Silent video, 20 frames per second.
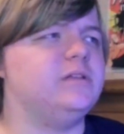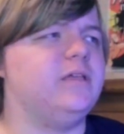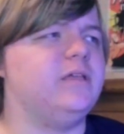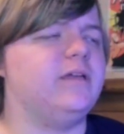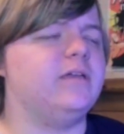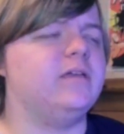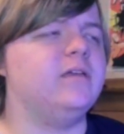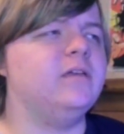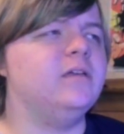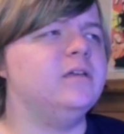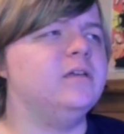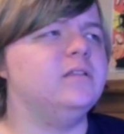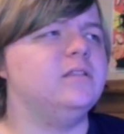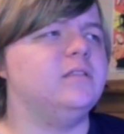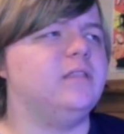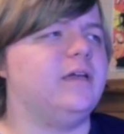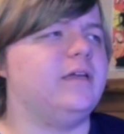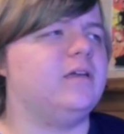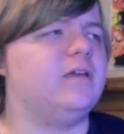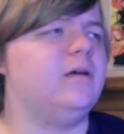Like
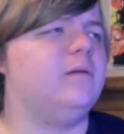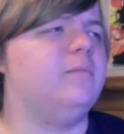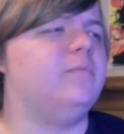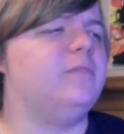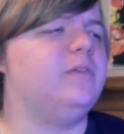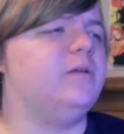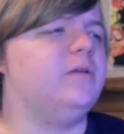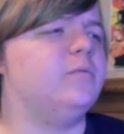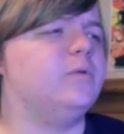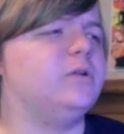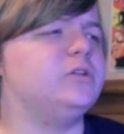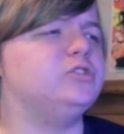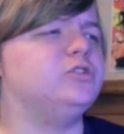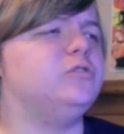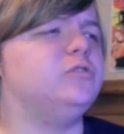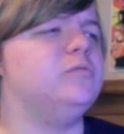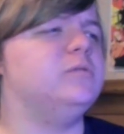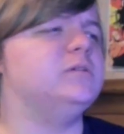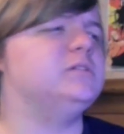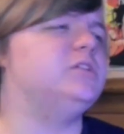the
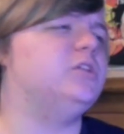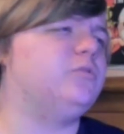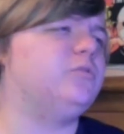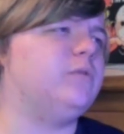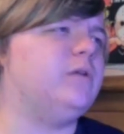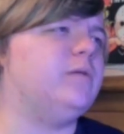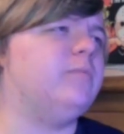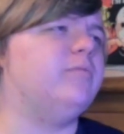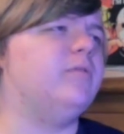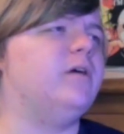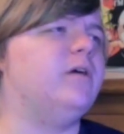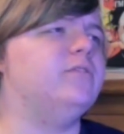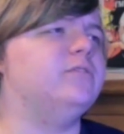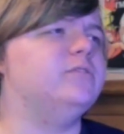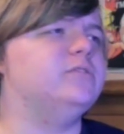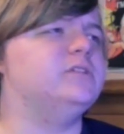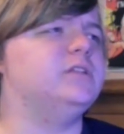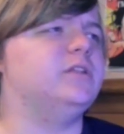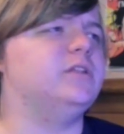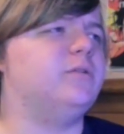original was the three
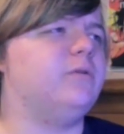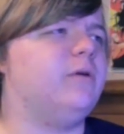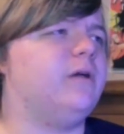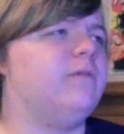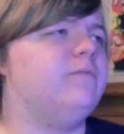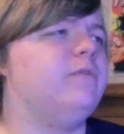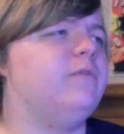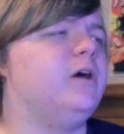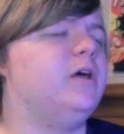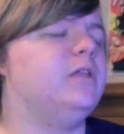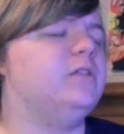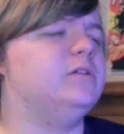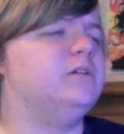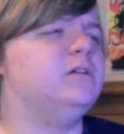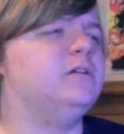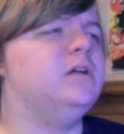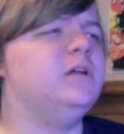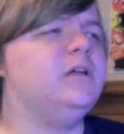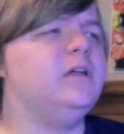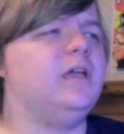brothers and the grandfather,